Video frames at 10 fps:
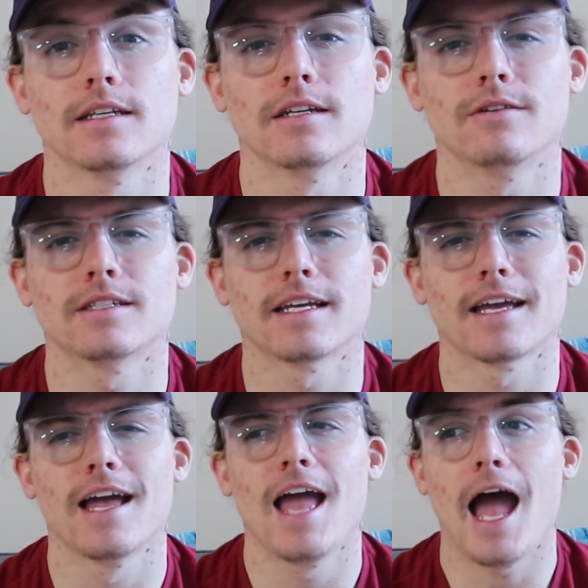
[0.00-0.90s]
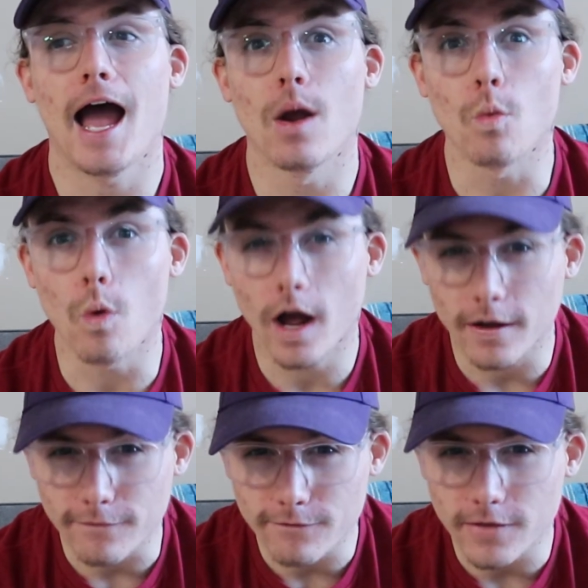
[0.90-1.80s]
It's like, I
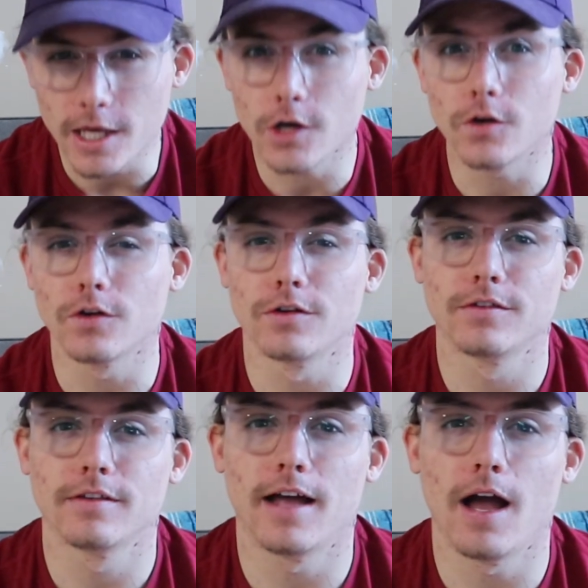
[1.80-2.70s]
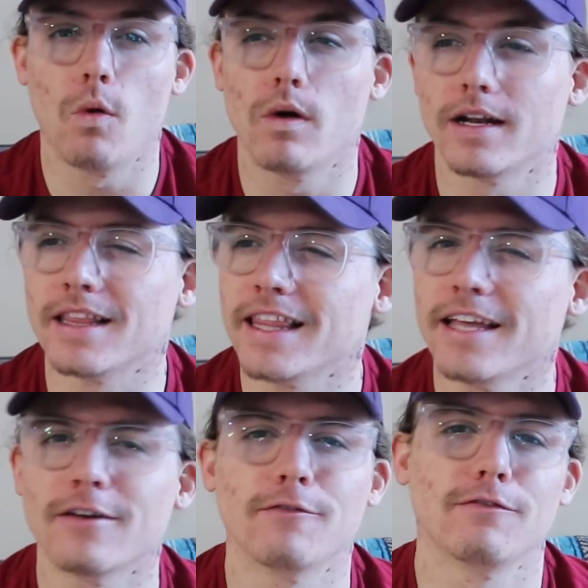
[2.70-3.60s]
want to feel. I want to
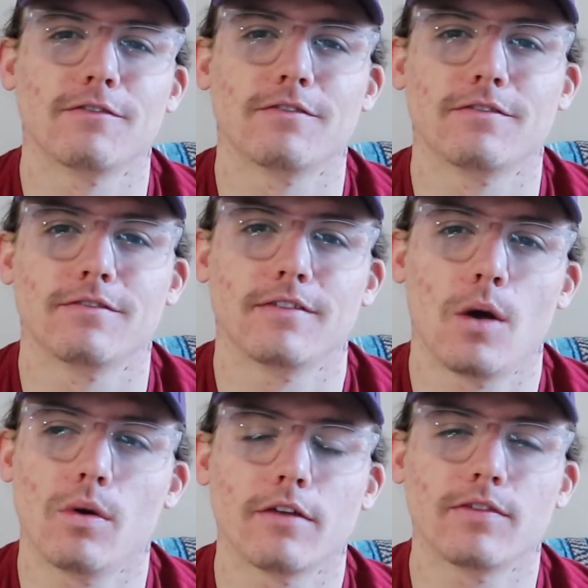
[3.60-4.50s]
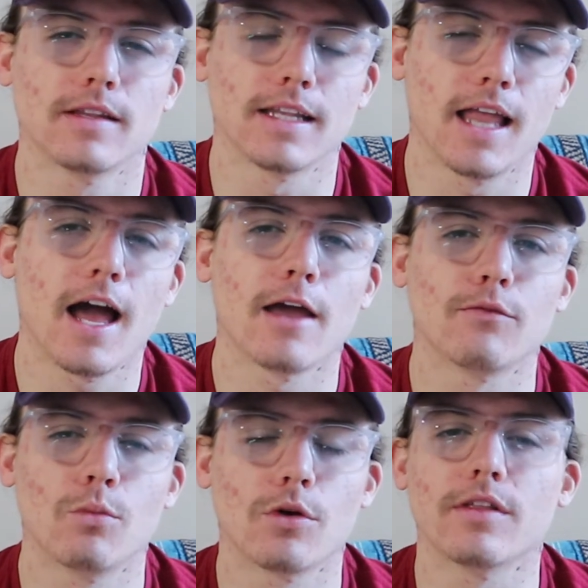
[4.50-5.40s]
live. I want to feel
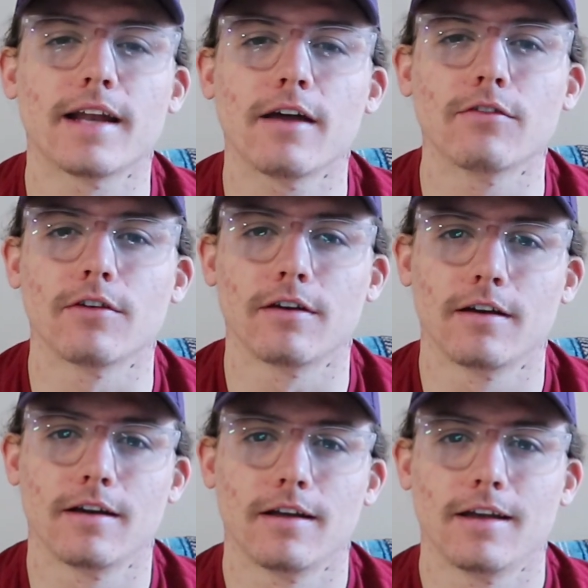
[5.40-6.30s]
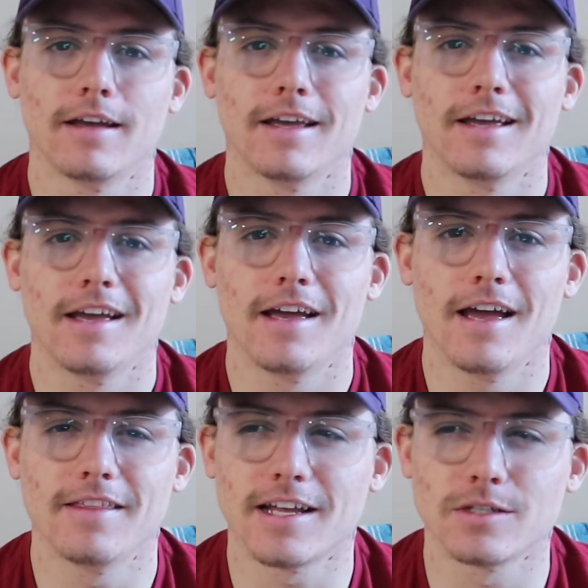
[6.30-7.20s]
alive more than ever.
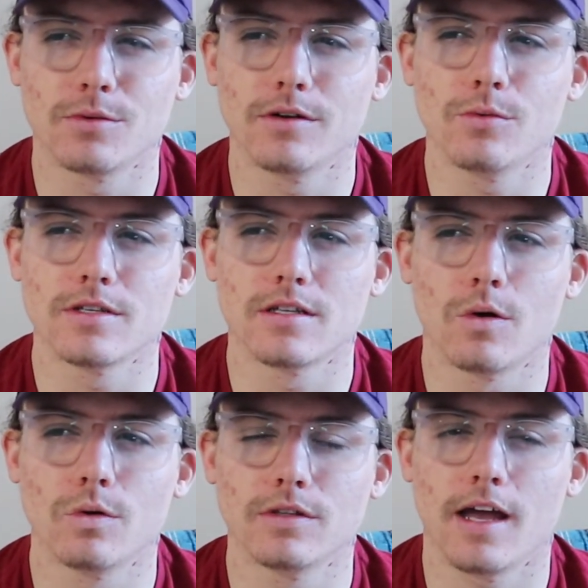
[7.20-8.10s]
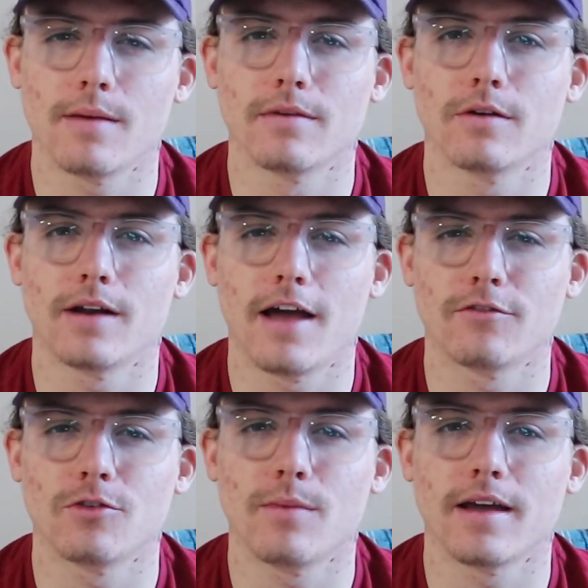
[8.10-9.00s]
And that's what it was the whole time, And
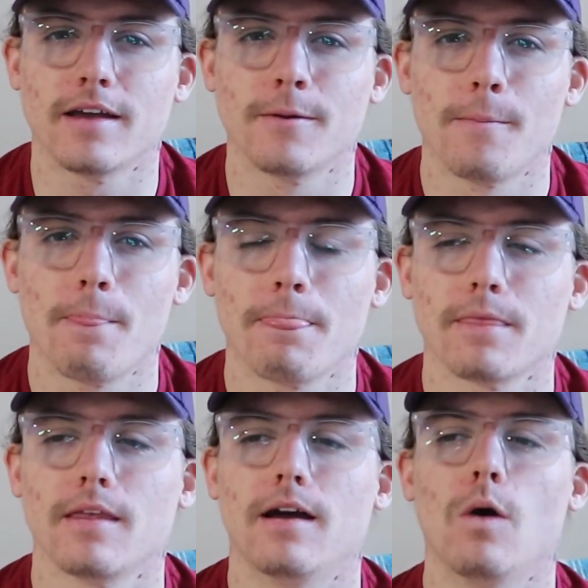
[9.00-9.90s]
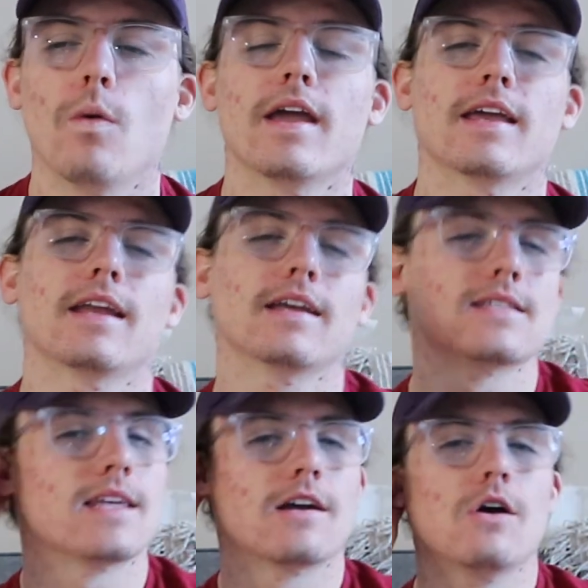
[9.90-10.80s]
after my
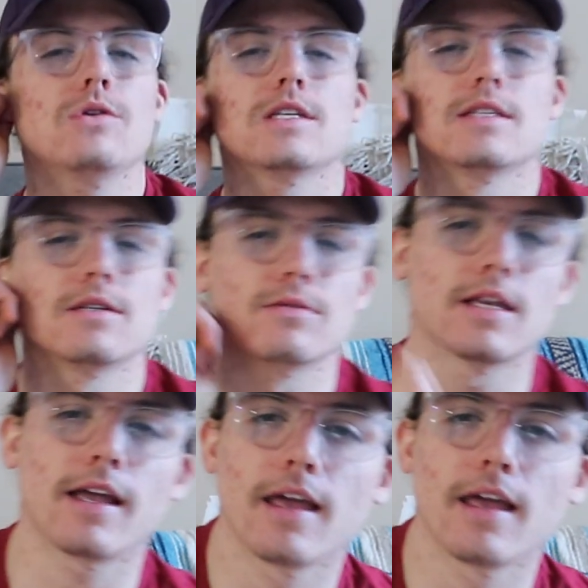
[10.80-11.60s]
awakening in psychosis, I